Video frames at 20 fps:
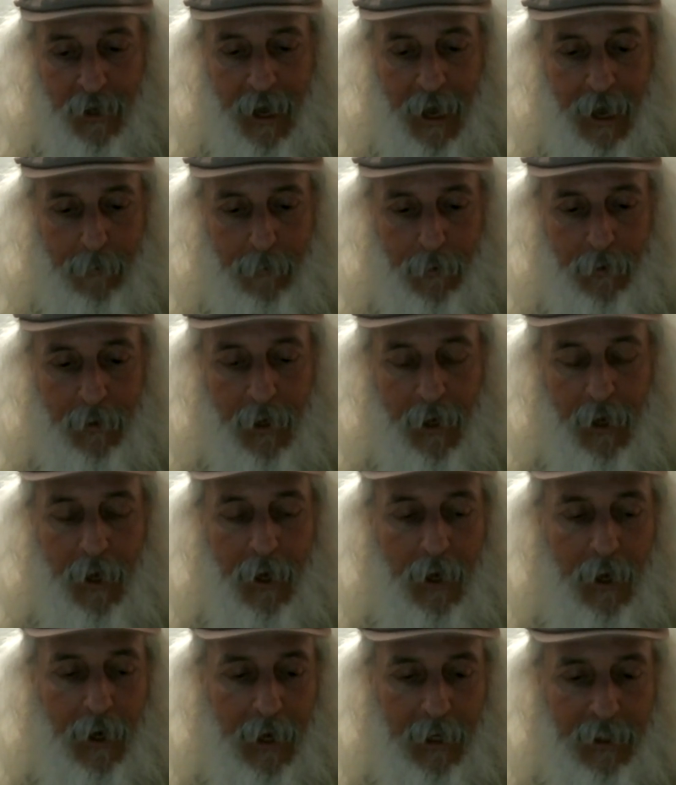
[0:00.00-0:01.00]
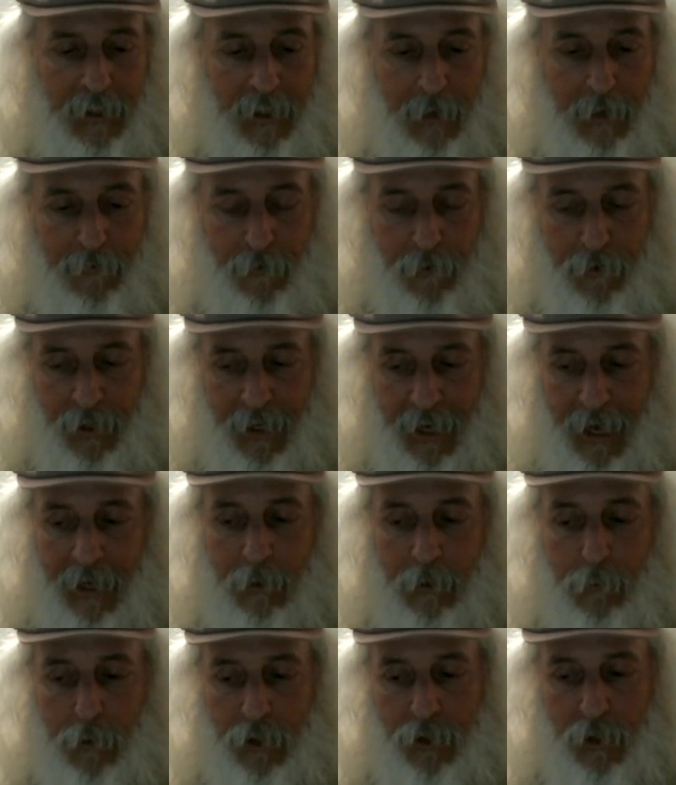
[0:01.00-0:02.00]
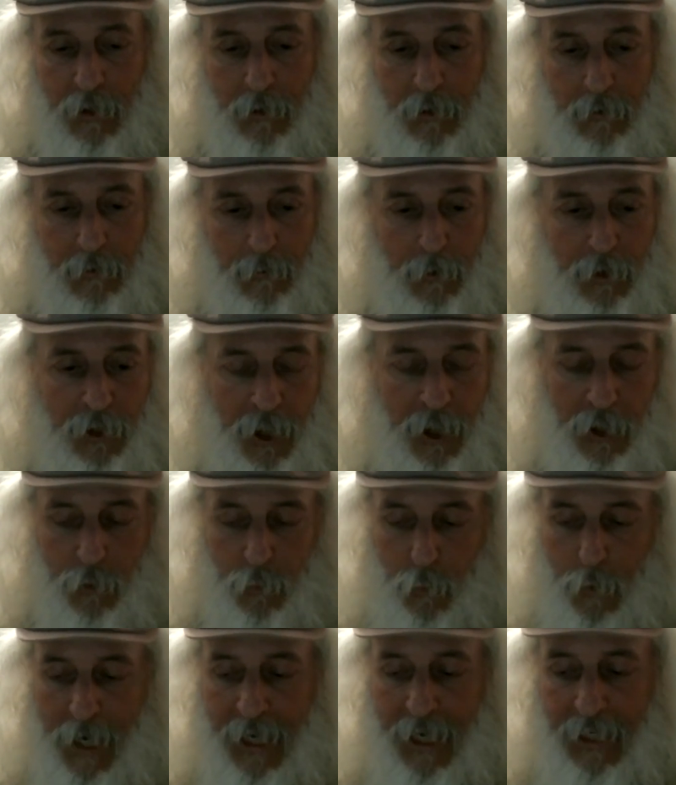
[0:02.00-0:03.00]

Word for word: happen except for the end result, which is we